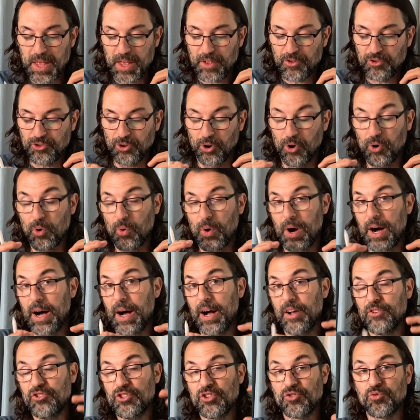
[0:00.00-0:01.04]

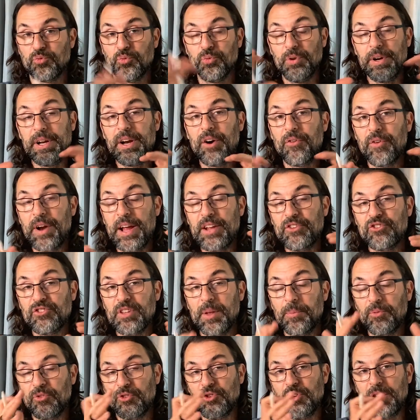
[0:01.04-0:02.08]
So just rearrange
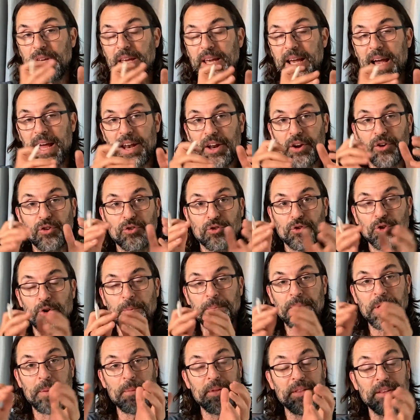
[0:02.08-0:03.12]
them so you can kind of
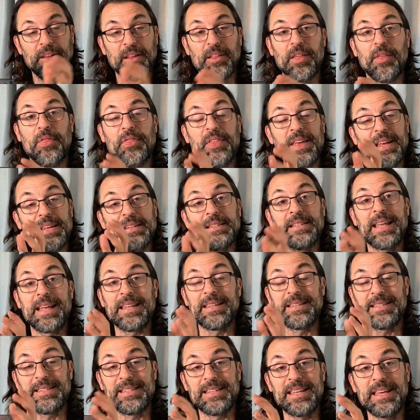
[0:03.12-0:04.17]
group them into the things that
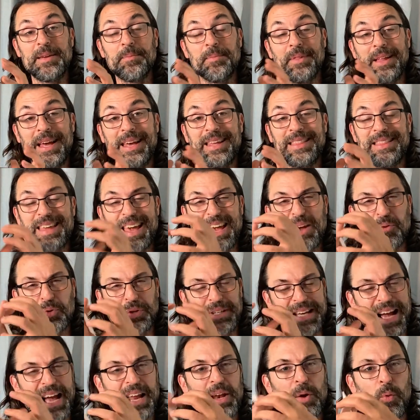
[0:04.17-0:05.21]
seem like they would
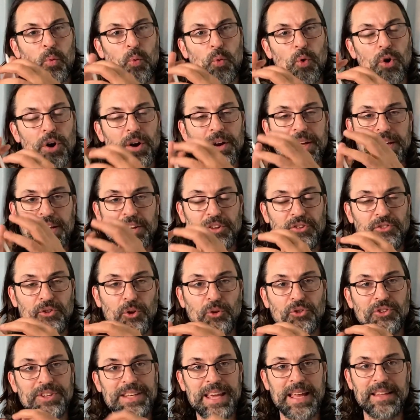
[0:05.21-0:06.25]
kind of work and
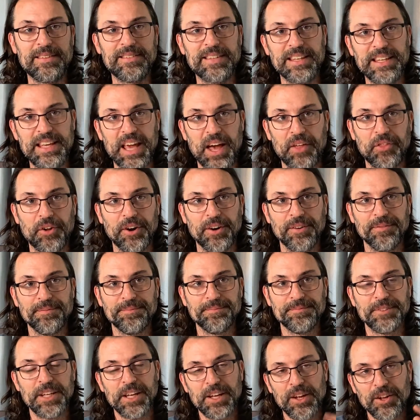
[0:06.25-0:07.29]
associate together.
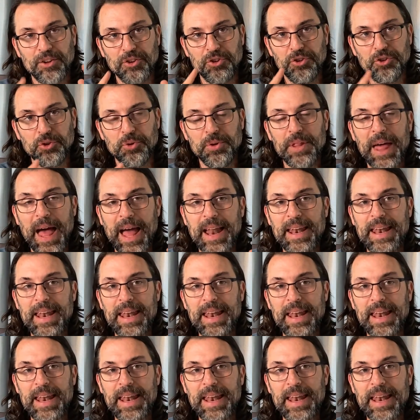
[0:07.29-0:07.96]
Do that